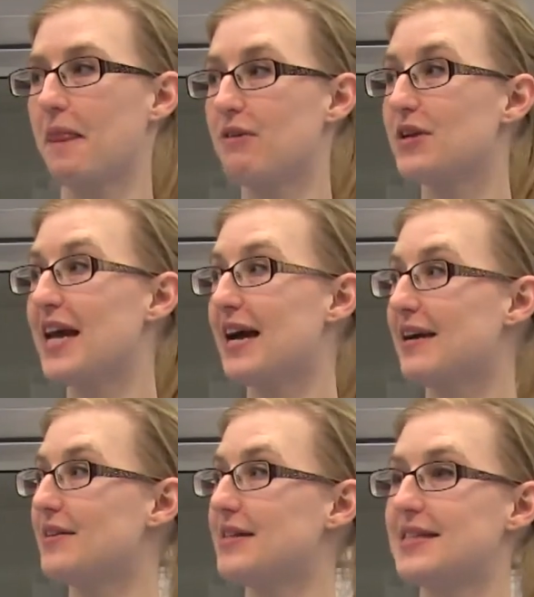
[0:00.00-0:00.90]
Every cat
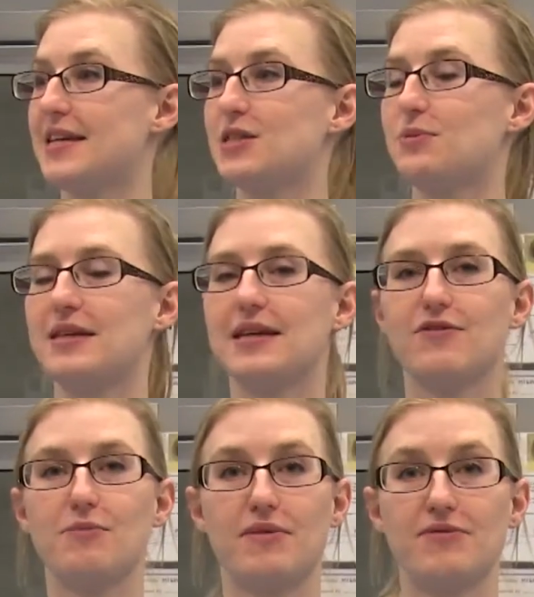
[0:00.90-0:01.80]
in the centre we
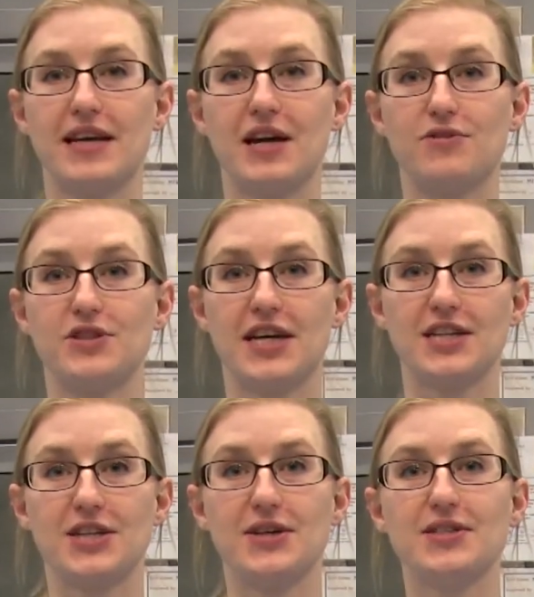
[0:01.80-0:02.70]
give them a monthly health
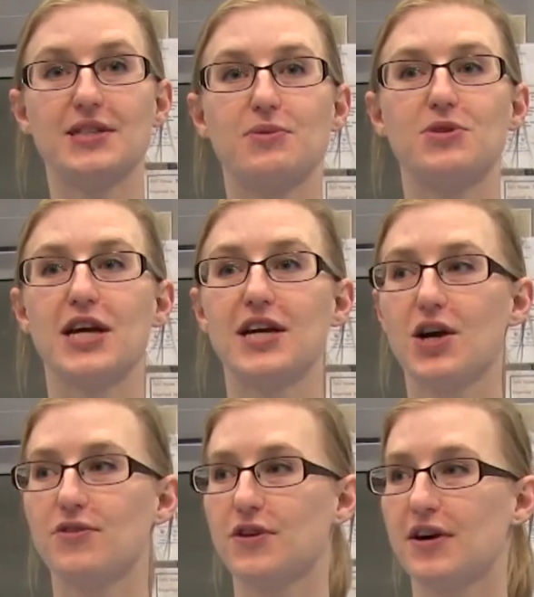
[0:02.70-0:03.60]
check too, we'll check
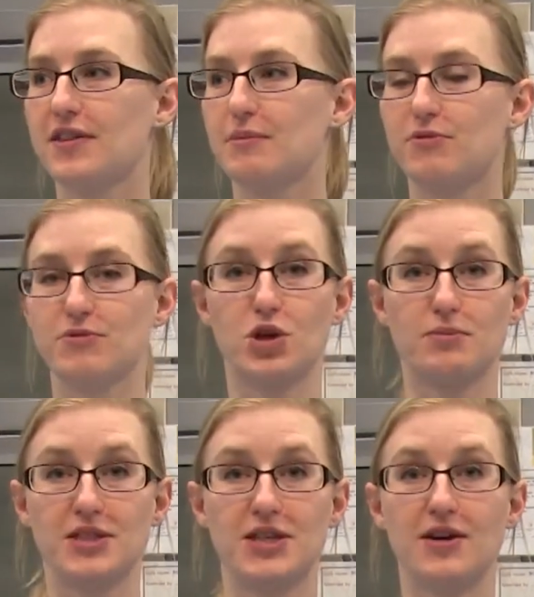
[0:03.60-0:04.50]
over them from
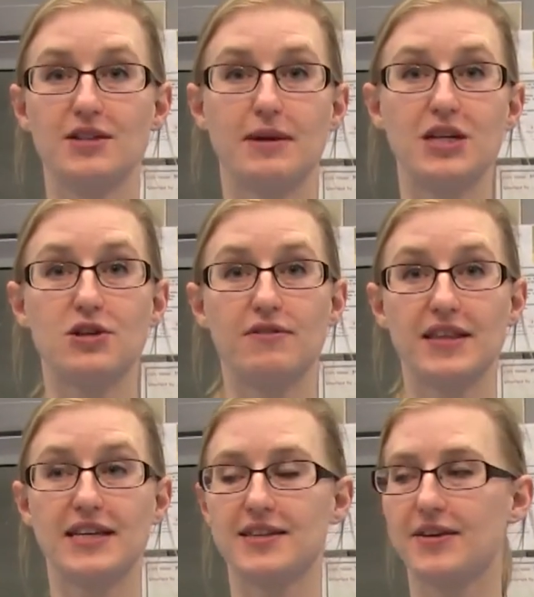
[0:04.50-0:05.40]
top to toe to make sure
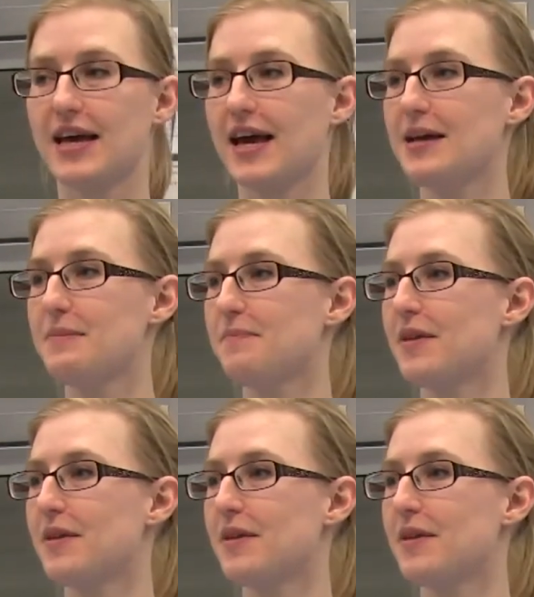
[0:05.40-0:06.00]
everything's okay.